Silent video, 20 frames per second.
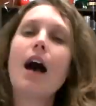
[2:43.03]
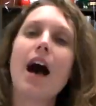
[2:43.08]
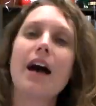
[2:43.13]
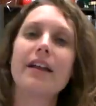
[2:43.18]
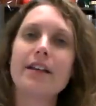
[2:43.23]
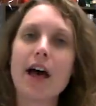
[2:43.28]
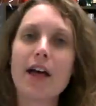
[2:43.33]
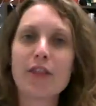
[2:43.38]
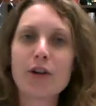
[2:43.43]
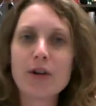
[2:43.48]

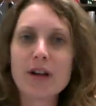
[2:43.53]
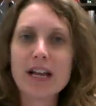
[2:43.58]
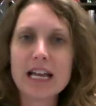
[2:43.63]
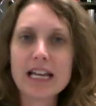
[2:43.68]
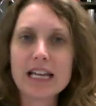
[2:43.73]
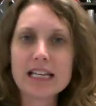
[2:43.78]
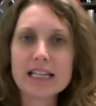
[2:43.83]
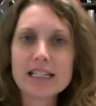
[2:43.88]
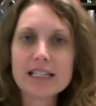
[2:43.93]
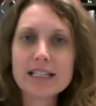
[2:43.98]
another
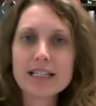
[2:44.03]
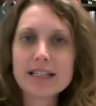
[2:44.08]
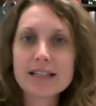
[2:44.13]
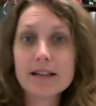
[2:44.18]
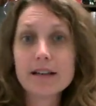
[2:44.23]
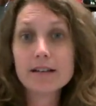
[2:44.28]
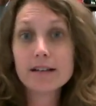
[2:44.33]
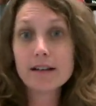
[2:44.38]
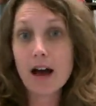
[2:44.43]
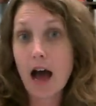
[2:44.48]

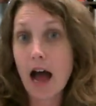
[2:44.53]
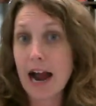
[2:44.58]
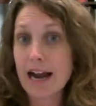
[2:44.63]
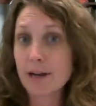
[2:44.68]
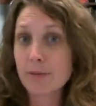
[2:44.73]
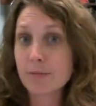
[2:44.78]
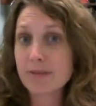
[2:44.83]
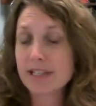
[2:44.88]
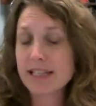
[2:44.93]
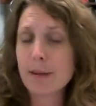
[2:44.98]
is
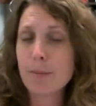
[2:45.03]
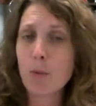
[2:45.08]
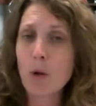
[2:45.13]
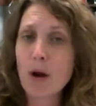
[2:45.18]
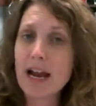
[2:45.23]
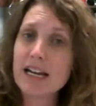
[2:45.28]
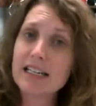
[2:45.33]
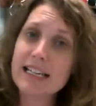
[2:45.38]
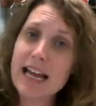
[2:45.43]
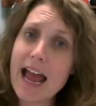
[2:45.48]
items that
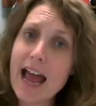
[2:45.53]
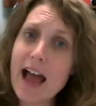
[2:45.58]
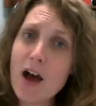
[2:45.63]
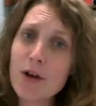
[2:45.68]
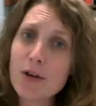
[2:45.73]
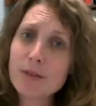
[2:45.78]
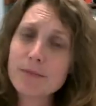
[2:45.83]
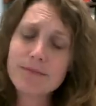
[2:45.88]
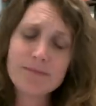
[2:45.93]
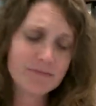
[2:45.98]
break
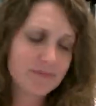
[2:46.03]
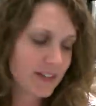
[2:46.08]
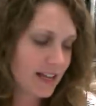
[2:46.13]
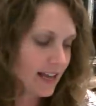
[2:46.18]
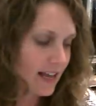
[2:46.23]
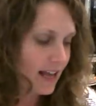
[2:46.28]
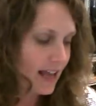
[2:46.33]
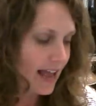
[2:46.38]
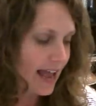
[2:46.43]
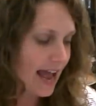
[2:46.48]
down,
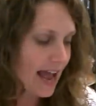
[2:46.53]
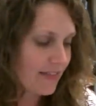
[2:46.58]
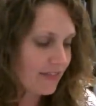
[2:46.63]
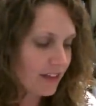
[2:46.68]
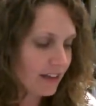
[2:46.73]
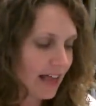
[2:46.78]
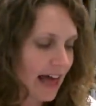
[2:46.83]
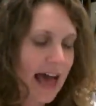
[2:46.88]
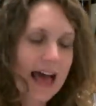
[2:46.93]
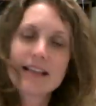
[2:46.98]
and
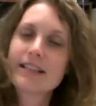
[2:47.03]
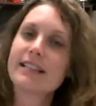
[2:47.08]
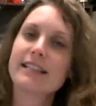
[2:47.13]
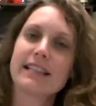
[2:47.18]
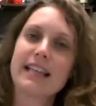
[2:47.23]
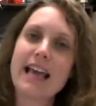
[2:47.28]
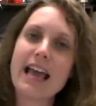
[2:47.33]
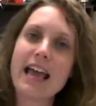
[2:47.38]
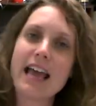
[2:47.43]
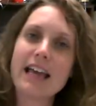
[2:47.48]
the
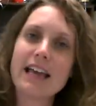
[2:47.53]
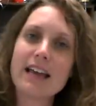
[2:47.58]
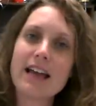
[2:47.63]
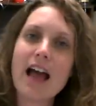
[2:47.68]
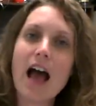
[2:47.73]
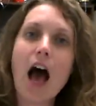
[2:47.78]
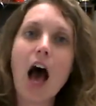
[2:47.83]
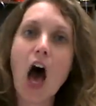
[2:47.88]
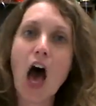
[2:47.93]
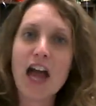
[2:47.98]
last thing,
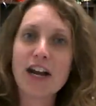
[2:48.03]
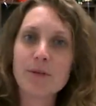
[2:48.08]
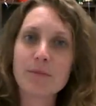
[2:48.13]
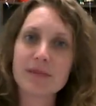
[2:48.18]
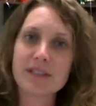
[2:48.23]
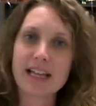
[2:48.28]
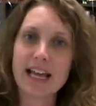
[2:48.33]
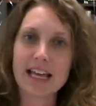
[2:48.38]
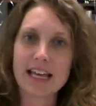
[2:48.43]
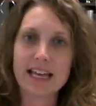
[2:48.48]

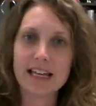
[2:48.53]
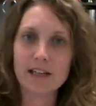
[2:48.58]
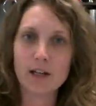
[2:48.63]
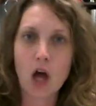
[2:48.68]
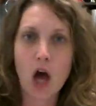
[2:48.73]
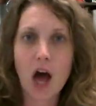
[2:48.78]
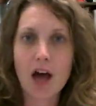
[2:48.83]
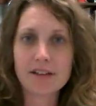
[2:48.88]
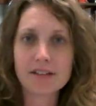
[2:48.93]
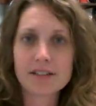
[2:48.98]
items that get
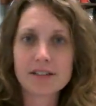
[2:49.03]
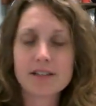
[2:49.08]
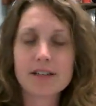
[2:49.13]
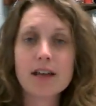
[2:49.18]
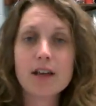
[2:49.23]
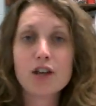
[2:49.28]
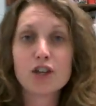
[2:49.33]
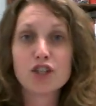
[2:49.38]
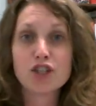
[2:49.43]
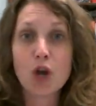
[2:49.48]
lost.
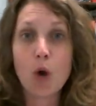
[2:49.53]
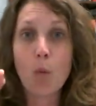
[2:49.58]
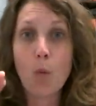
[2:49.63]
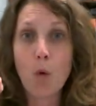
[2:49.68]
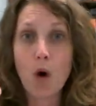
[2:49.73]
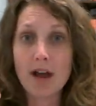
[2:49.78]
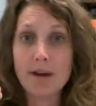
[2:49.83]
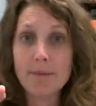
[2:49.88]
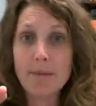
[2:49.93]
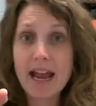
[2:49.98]
So
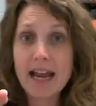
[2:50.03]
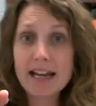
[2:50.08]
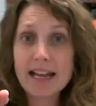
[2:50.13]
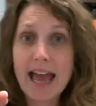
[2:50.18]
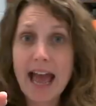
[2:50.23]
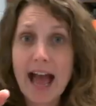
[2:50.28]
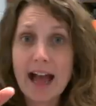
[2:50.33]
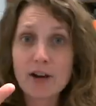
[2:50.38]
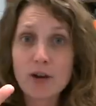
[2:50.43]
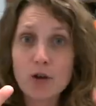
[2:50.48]
one main
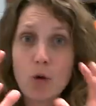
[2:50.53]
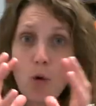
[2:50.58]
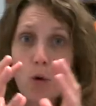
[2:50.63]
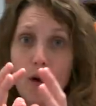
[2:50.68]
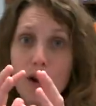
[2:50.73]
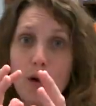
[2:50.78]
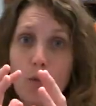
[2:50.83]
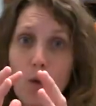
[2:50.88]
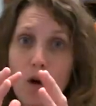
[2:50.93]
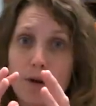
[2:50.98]

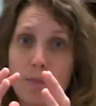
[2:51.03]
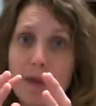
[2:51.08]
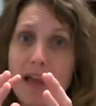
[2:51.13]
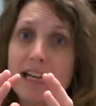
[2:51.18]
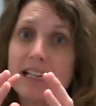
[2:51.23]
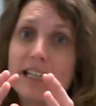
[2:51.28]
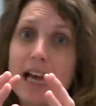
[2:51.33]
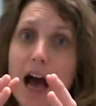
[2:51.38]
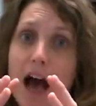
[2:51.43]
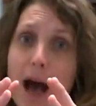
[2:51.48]
category, one
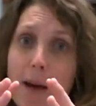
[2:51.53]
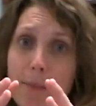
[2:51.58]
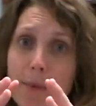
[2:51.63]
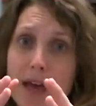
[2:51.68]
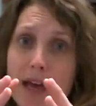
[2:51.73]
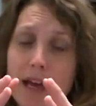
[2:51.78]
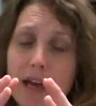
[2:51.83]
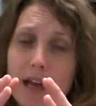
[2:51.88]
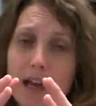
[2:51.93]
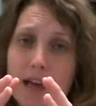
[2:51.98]
main
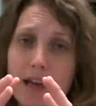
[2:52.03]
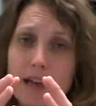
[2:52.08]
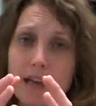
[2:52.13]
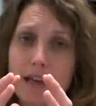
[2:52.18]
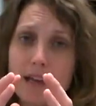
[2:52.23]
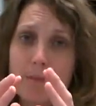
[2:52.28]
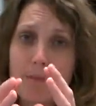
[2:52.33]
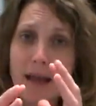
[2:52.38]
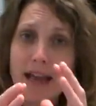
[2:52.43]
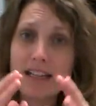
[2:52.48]
topic,
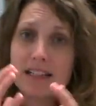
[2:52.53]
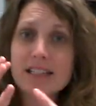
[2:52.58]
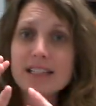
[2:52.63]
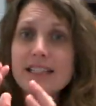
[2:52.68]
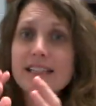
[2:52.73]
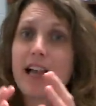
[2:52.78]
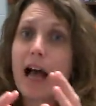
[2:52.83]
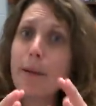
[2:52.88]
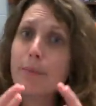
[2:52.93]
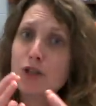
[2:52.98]
main
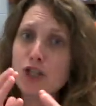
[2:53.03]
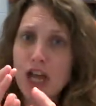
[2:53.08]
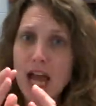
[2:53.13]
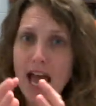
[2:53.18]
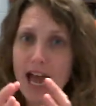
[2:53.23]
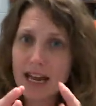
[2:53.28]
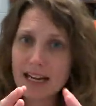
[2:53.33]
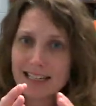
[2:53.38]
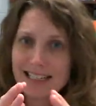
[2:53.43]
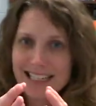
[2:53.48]

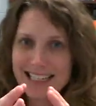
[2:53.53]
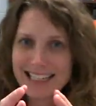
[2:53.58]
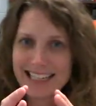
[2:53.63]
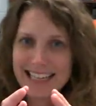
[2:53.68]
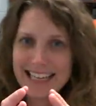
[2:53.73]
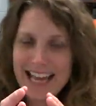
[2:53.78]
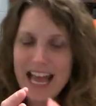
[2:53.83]
subject,